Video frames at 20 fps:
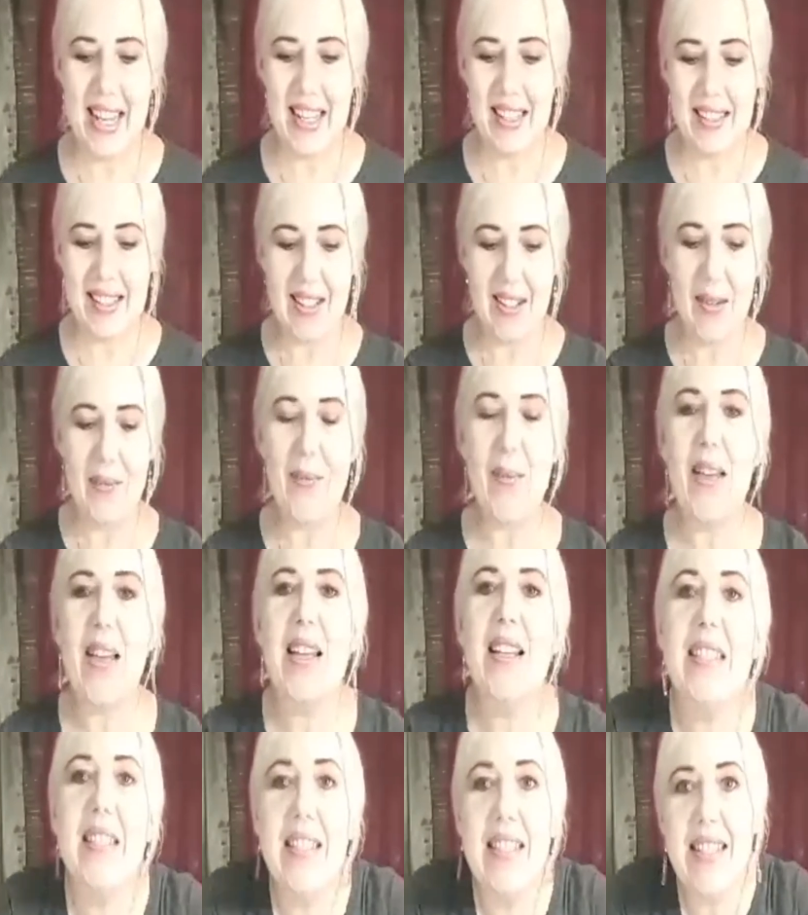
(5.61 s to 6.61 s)
and
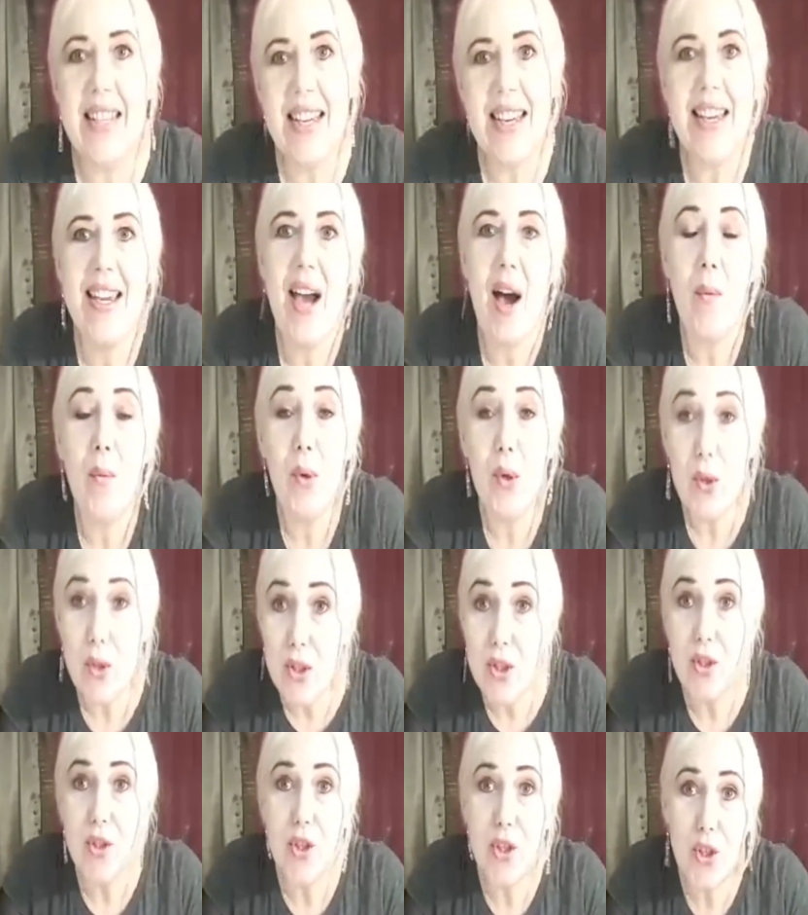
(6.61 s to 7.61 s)
today I'm
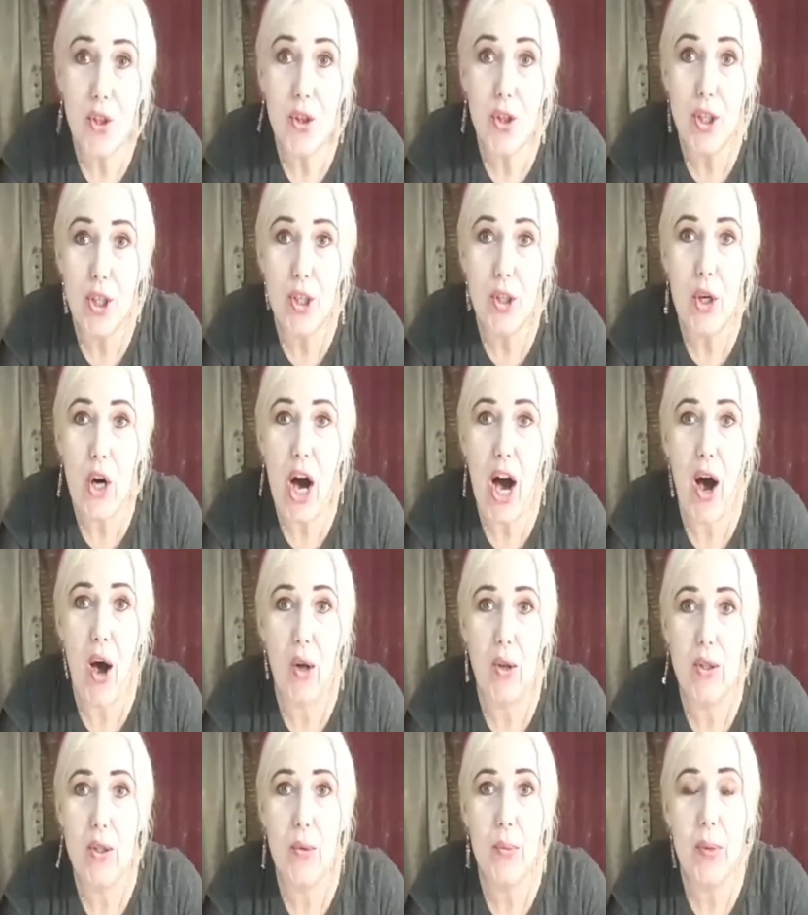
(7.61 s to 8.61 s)
going to show you
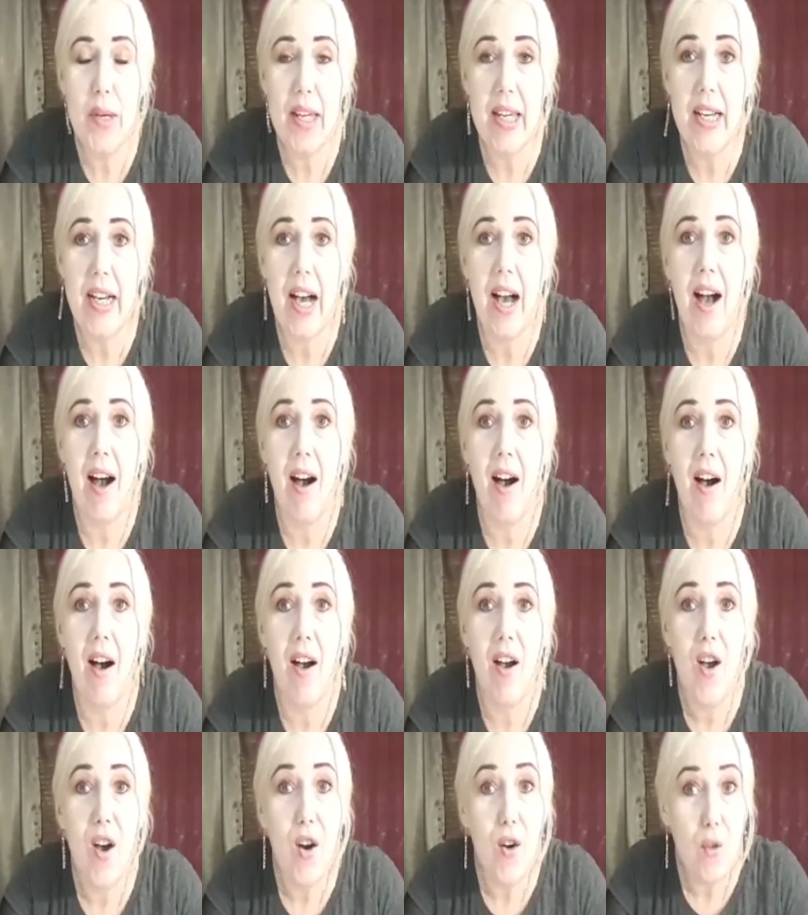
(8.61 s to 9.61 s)
how to make a
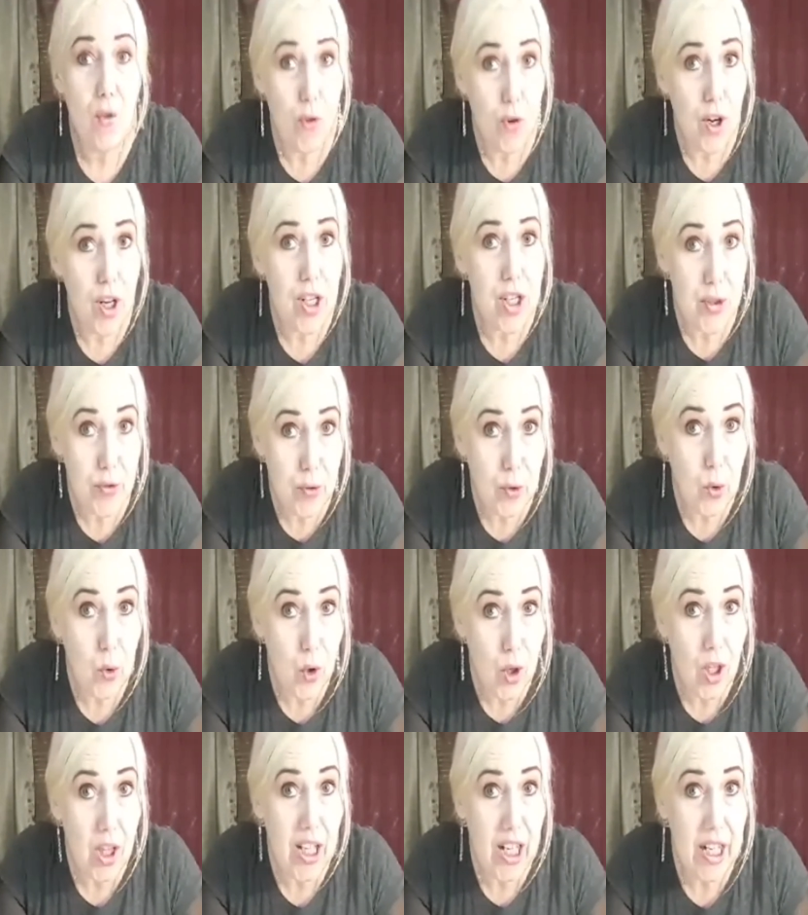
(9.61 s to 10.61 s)
fresh
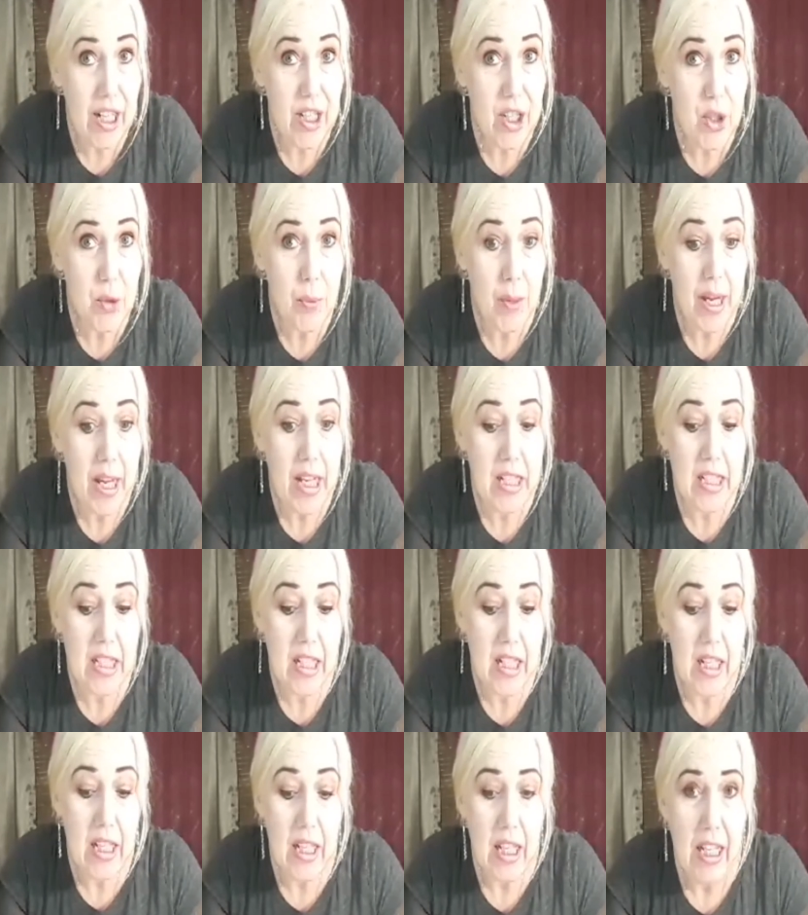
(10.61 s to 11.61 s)
floral arrangement
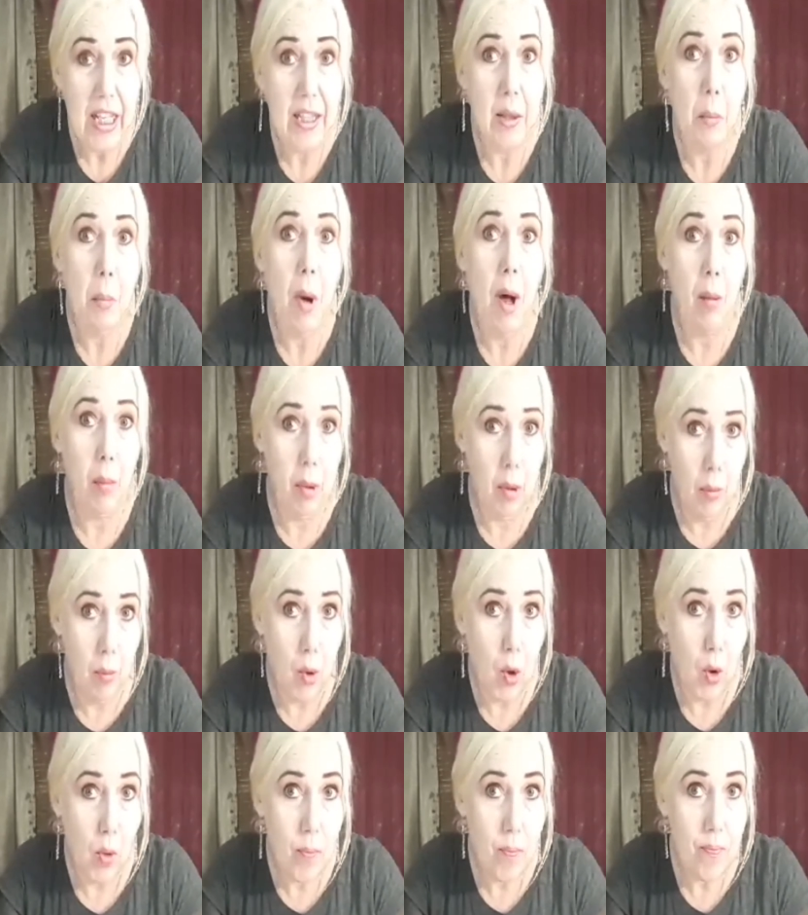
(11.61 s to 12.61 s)
in the bubble
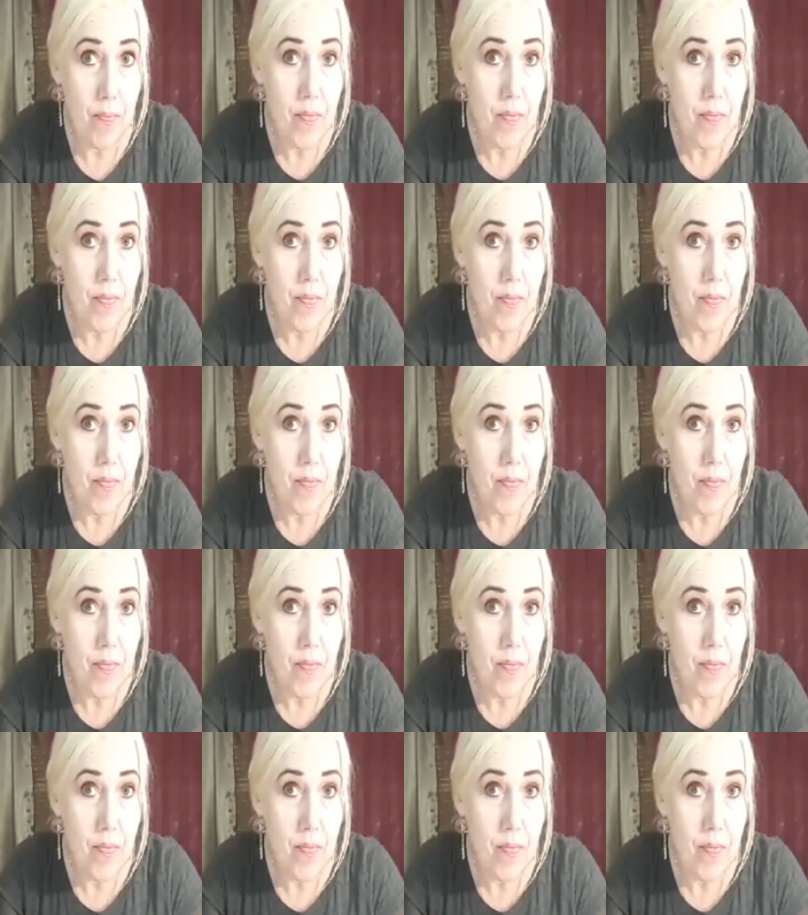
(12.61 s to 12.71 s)
bowl.